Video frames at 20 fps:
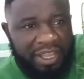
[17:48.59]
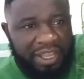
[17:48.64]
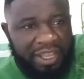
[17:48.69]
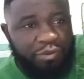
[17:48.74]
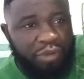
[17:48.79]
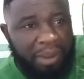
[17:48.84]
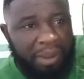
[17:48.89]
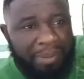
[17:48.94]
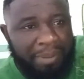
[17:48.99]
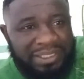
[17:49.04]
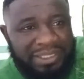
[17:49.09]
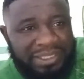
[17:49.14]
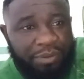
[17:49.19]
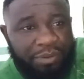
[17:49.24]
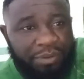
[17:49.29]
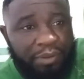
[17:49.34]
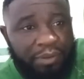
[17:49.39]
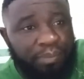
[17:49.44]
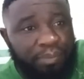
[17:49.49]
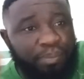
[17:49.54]
If you are battling
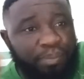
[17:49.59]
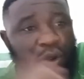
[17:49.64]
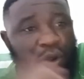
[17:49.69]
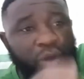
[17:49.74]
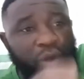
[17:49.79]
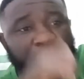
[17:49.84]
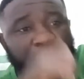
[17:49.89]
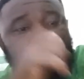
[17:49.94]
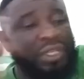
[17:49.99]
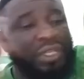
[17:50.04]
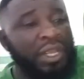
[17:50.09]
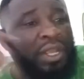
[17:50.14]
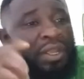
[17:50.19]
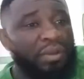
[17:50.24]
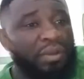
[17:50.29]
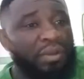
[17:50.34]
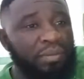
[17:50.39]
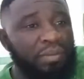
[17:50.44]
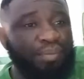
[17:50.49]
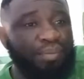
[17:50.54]
with
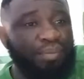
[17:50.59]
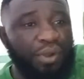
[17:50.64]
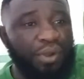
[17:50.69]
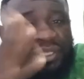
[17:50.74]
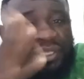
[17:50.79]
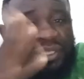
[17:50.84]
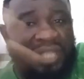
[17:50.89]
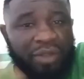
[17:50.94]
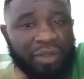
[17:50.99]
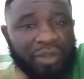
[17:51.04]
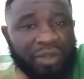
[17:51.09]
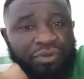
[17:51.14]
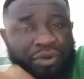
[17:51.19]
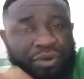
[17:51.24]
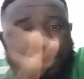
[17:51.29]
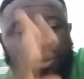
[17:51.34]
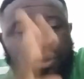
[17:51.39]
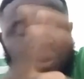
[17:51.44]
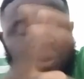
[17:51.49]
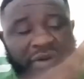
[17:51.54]
boys are
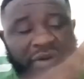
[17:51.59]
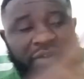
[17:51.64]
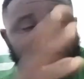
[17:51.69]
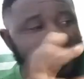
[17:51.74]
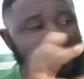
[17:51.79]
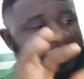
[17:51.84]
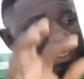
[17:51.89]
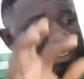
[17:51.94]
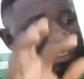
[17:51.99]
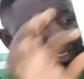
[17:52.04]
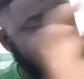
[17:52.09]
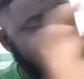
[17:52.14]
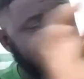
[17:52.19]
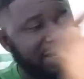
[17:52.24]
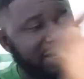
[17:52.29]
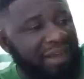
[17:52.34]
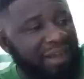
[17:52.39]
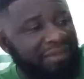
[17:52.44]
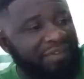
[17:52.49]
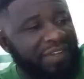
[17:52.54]
growing all over your skin.
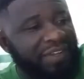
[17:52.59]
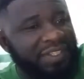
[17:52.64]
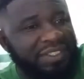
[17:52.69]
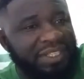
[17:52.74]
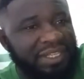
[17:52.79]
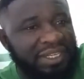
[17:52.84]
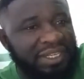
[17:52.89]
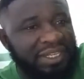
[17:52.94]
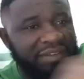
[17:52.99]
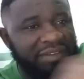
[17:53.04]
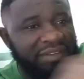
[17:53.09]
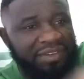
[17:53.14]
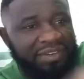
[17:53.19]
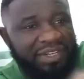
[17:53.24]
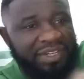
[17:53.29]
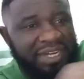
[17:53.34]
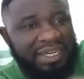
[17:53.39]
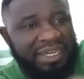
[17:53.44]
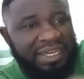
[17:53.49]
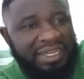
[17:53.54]
Harvest the leaf,
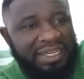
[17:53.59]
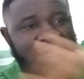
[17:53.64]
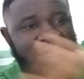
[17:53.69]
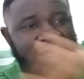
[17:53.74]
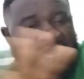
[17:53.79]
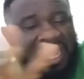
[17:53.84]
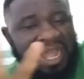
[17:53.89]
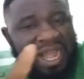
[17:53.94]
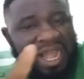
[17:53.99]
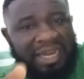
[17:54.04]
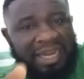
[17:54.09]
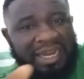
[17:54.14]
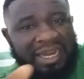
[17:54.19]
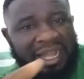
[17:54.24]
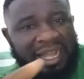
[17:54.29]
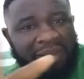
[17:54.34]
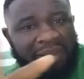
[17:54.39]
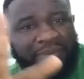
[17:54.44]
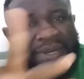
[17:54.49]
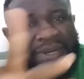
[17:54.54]
grind it, and
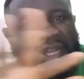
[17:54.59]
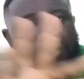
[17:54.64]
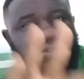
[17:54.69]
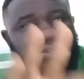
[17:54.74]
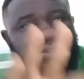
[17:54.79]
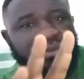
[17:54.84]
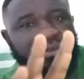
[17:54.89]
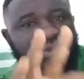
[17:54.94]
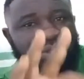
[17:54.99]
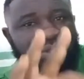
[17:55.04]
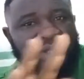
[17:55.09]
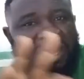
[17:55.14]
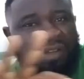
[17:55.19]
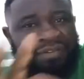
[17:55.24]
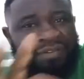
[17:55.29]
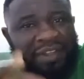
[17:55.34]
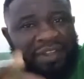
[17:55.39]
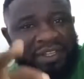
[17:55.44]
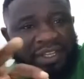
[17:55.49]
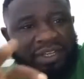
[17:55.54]
apply to those
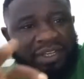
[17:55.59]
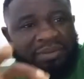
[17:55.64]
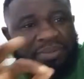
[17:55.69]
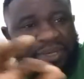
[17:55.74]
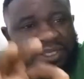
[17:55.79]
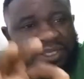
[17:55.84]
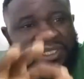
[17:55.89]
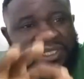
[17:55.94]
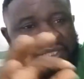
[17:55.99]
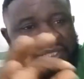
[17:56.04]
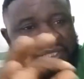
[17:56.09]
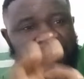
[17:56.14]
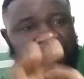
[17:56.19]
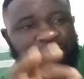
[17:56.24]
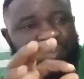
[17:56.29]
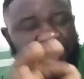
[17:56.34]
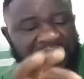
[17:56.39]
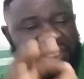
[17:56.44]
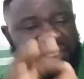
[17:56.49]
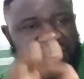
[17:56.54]
affected places. The
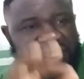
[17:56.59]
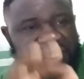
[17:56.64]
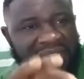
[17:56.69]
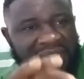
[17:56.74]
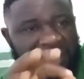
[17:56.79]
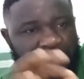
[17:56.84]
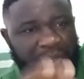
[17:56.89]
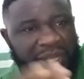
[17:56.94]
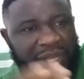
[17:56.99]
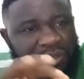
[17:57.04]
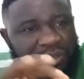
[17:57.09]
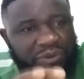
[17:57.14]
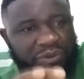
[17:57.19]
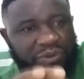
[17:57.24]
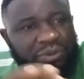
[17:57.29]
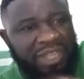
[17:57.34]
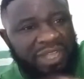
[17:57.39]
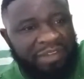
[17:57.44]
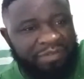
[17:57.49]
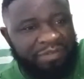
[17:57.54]
paste apply to
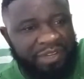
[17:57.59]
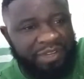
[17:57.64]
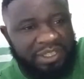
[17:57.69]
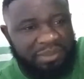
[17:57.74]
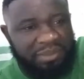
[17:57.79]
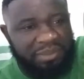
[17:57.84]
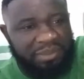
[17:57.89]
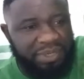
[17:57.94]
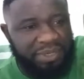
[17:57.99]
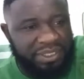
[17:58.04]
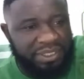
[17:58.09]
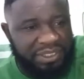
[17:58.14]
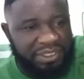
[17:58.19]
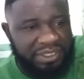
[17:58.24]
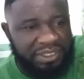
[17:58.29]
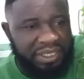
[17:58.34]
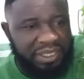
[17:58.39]
those affected places.